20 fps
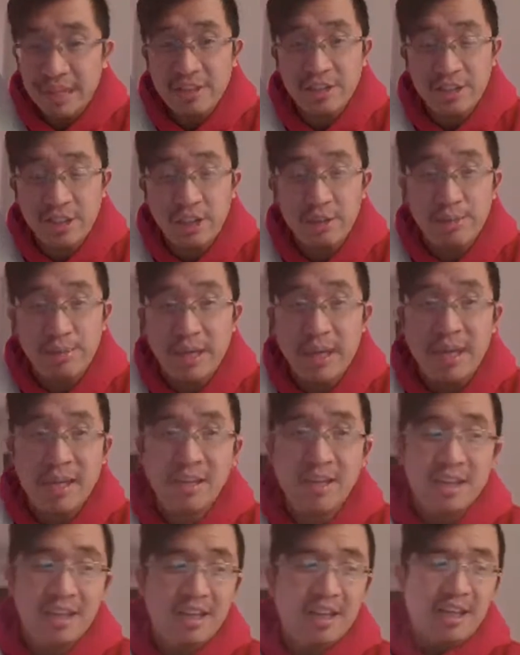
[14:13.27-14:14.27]
It's so bad.
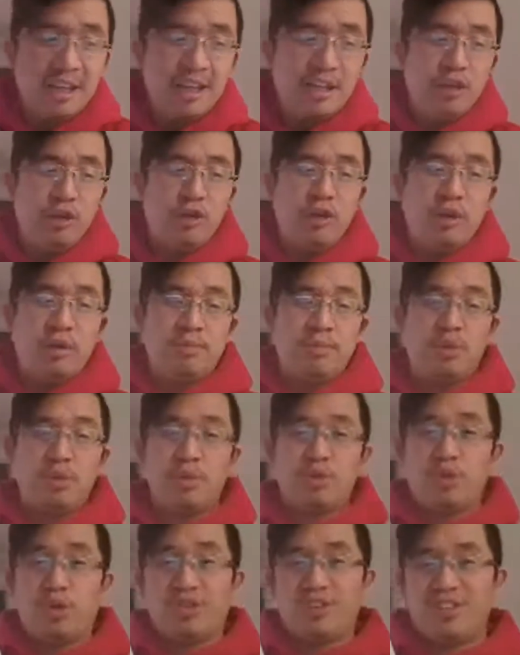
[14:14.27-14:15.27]
You
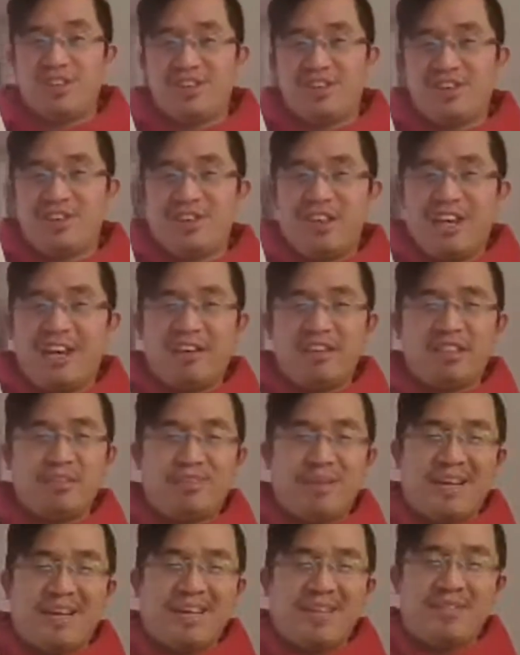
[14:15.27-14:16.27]
shorten your
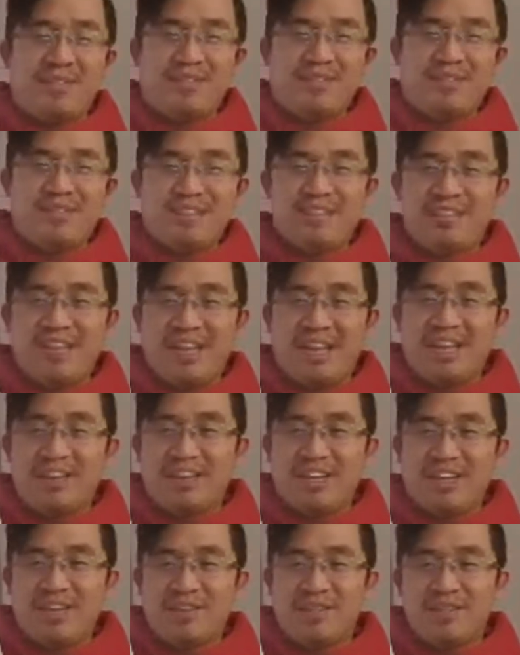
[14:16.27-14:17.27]
lifespan staying
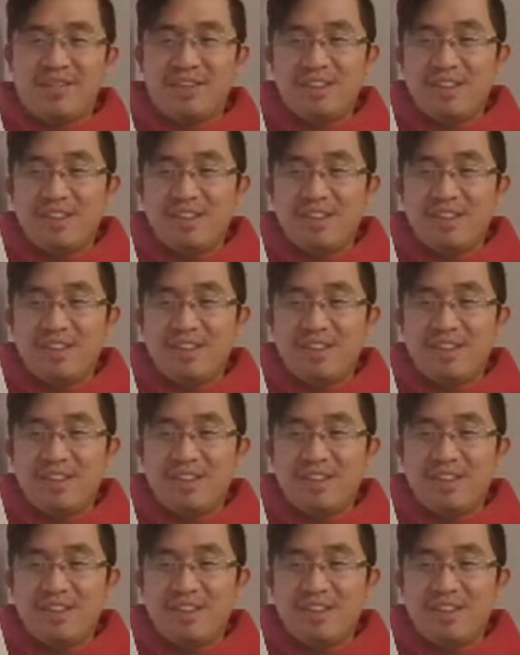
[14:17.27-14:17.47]
up.